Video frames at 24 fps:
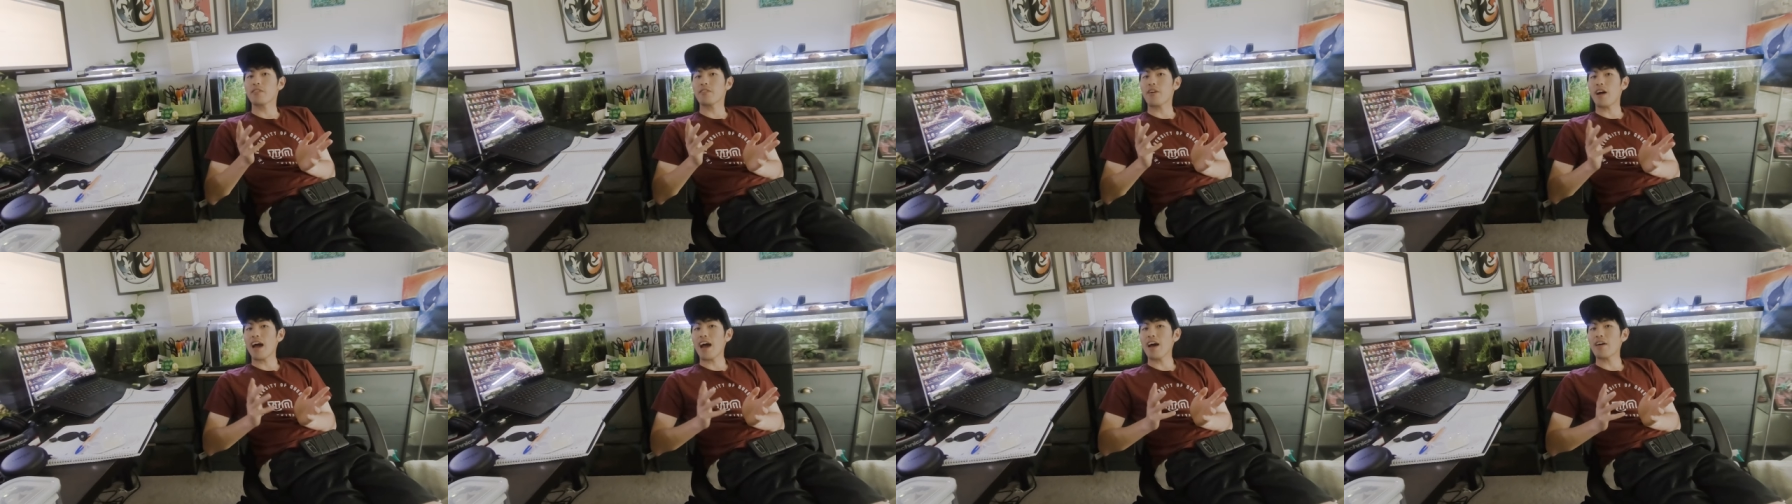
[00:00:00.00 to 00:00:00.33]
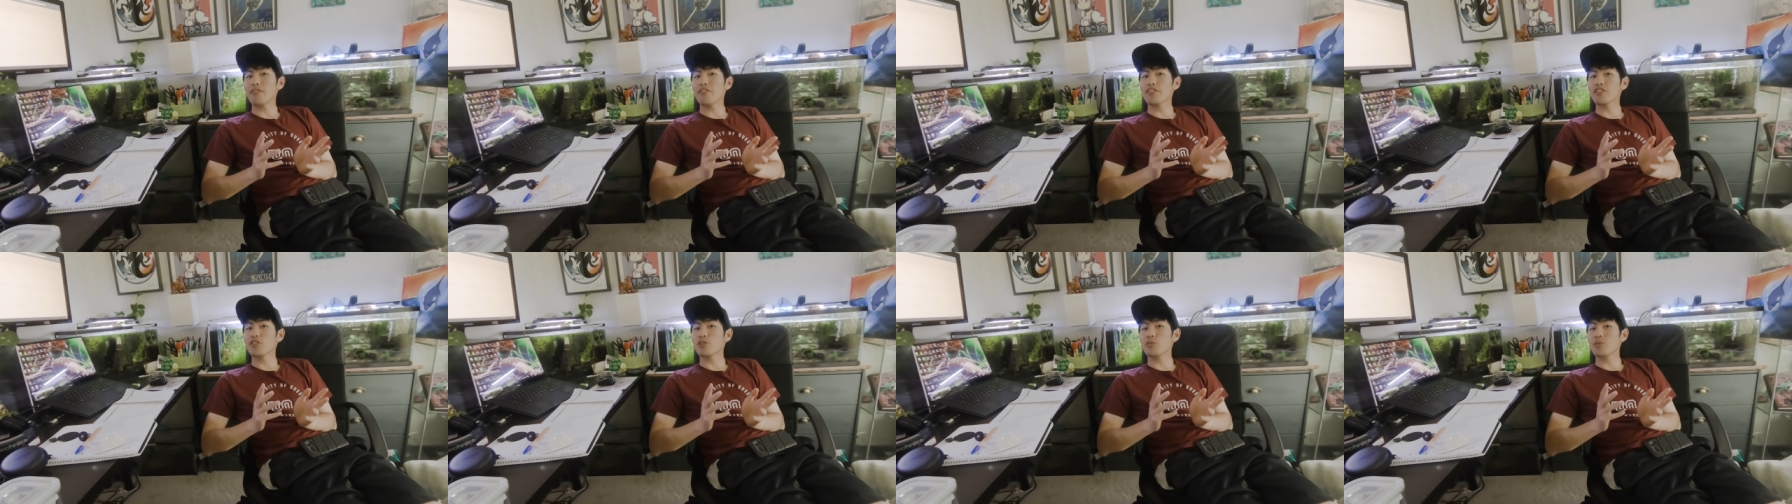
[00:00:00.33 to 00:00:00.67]

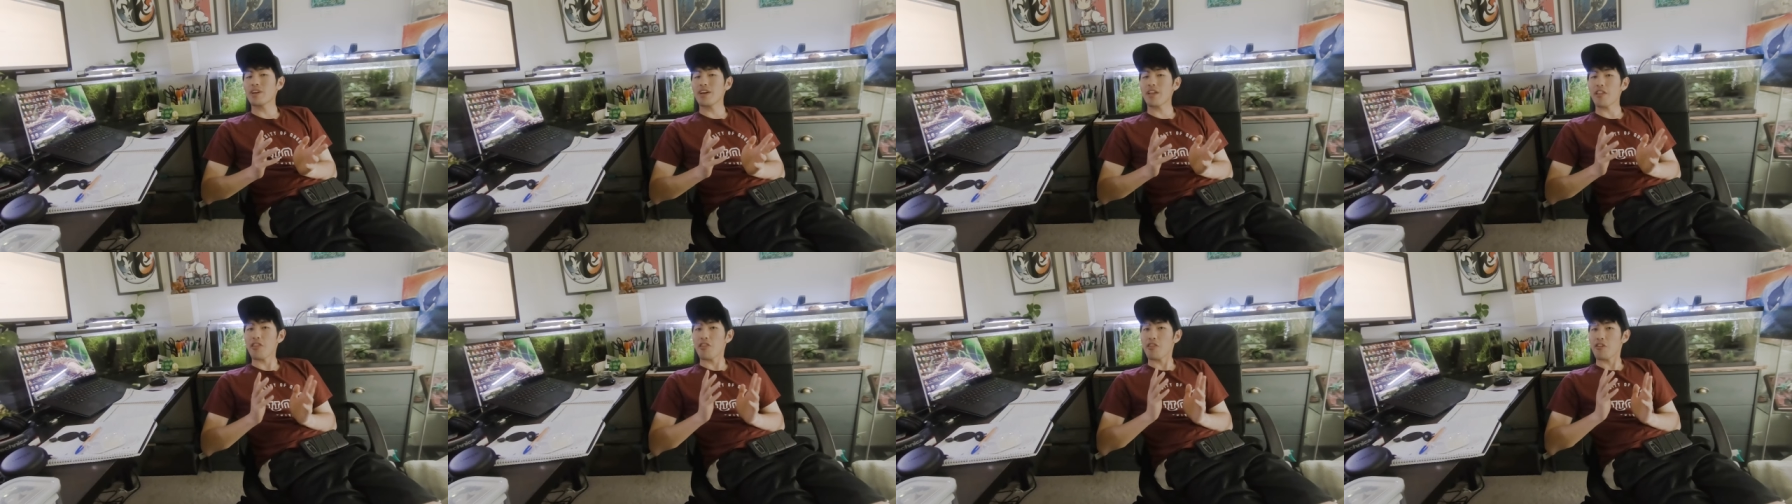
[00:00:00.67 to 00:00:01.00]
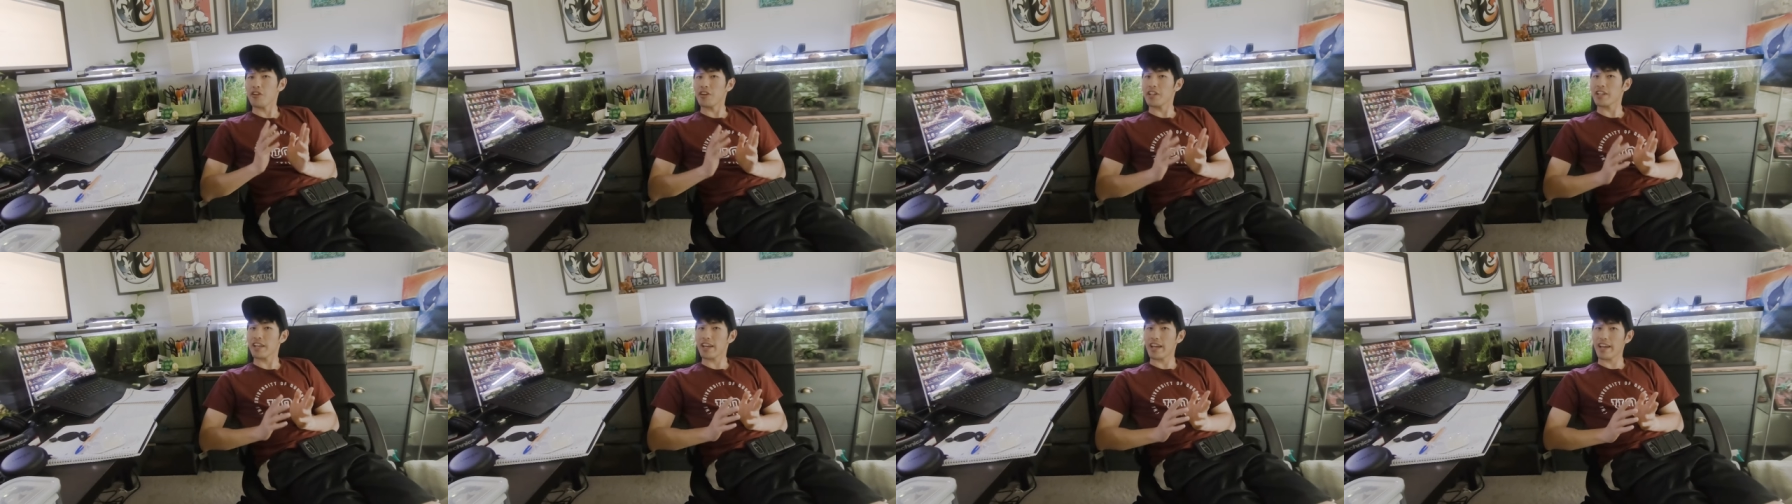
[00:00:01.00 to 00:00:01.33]
average around
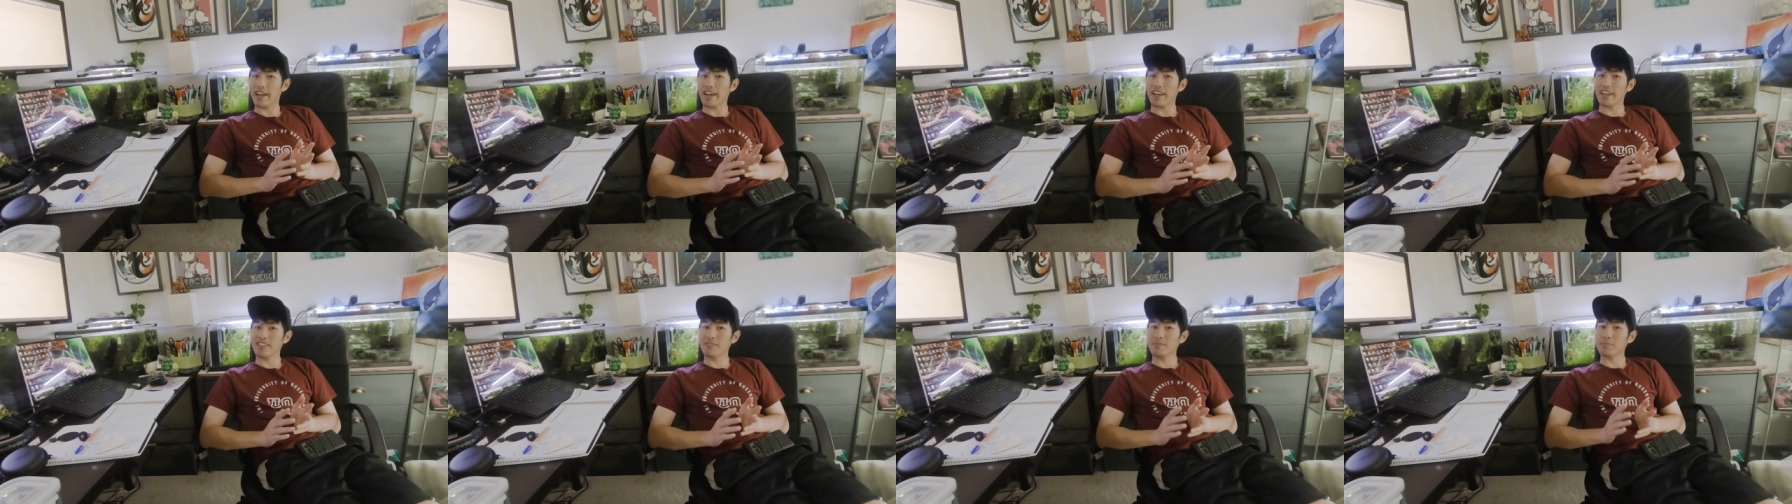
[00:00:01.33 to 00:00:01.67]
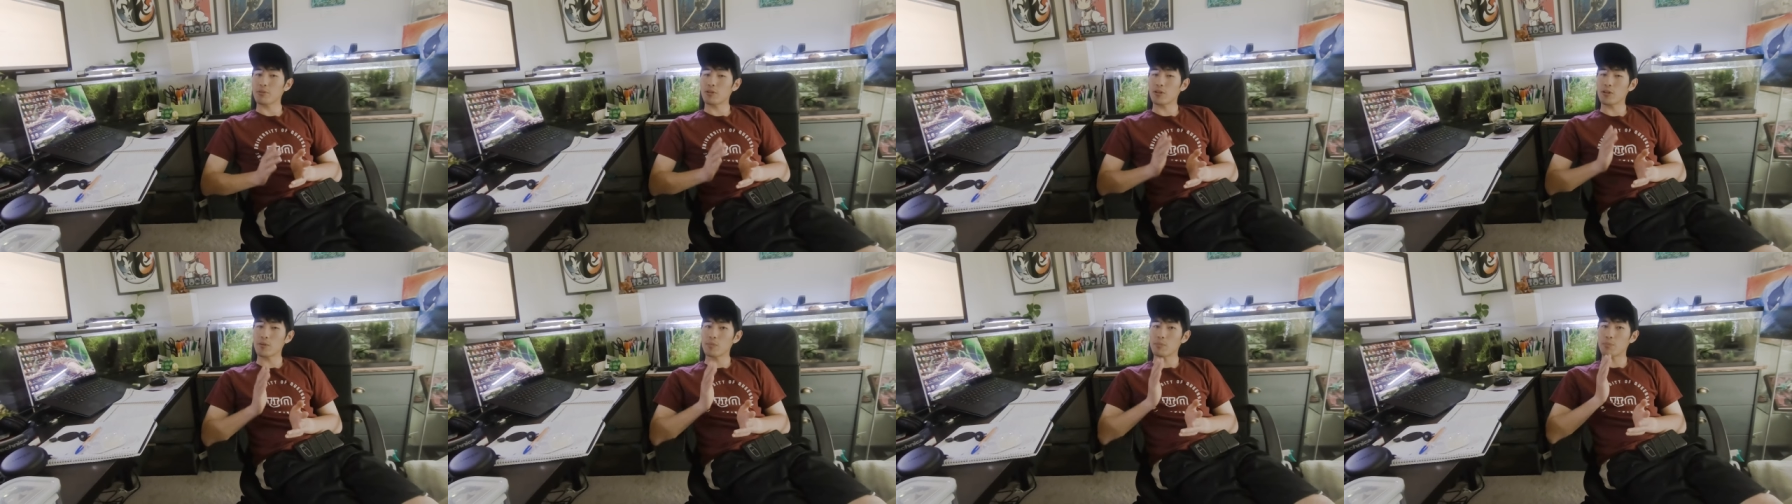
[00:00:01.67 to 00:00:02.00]
thirty eggs
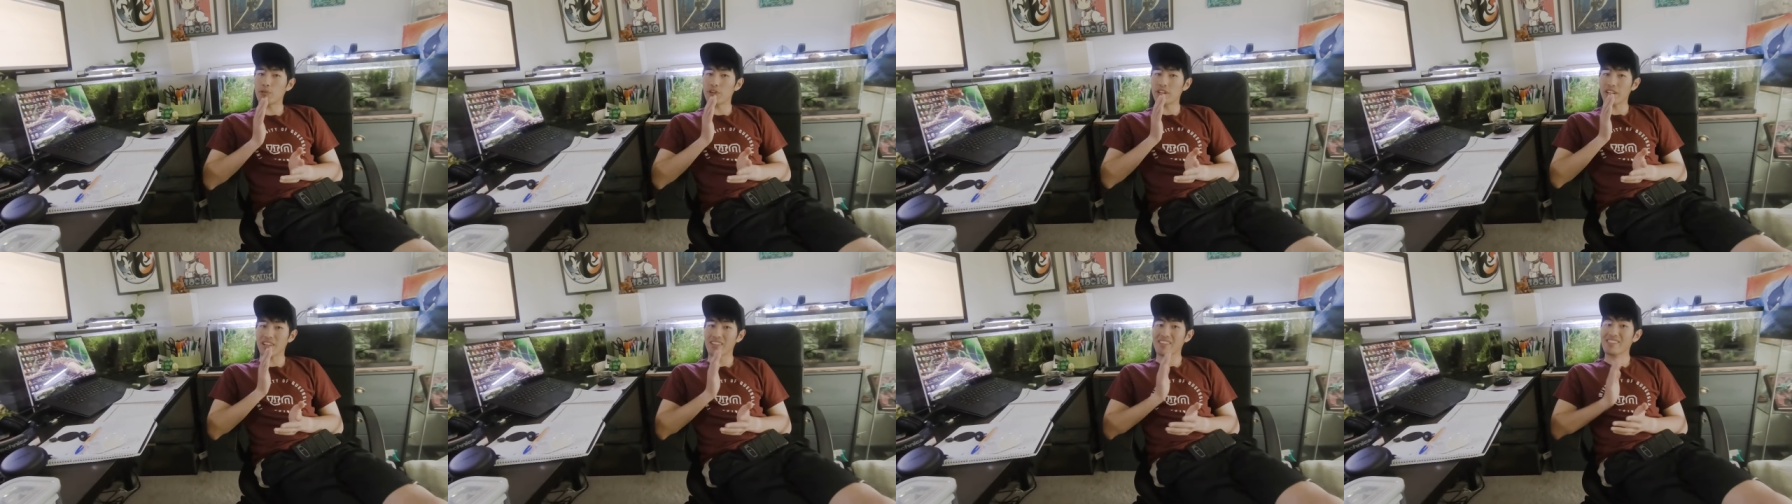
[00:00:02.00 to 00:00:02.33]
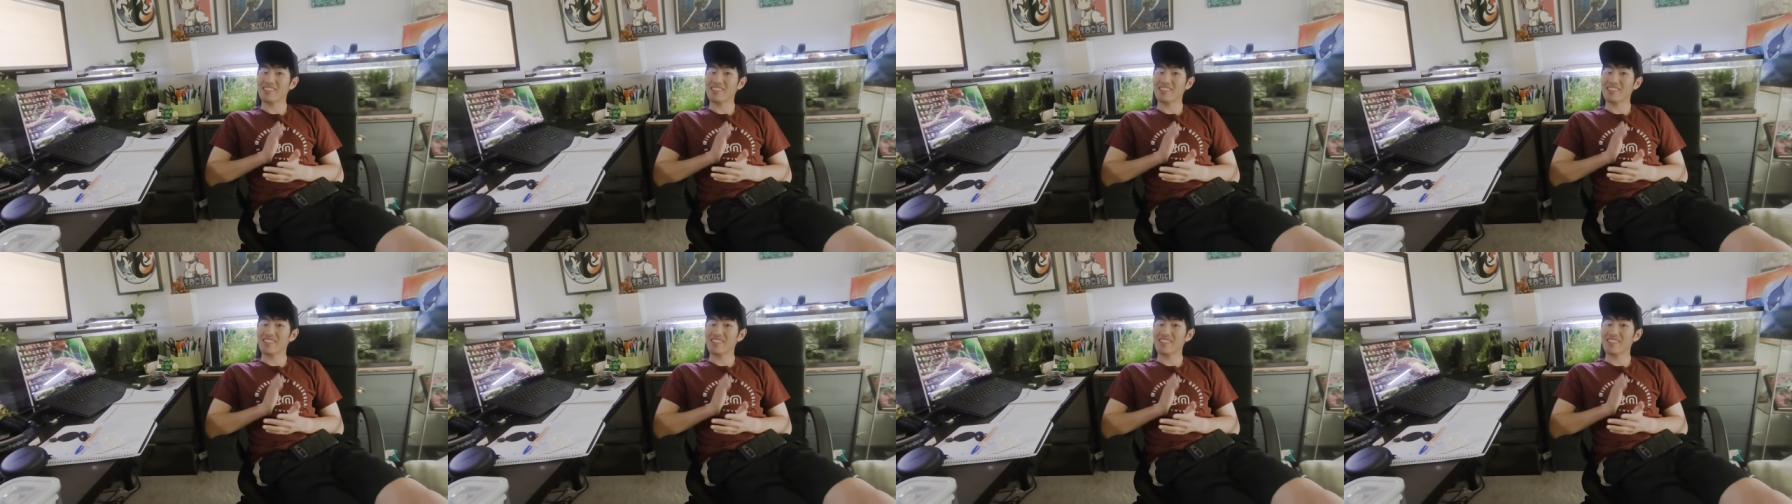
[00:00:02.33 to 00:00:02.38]
per breeding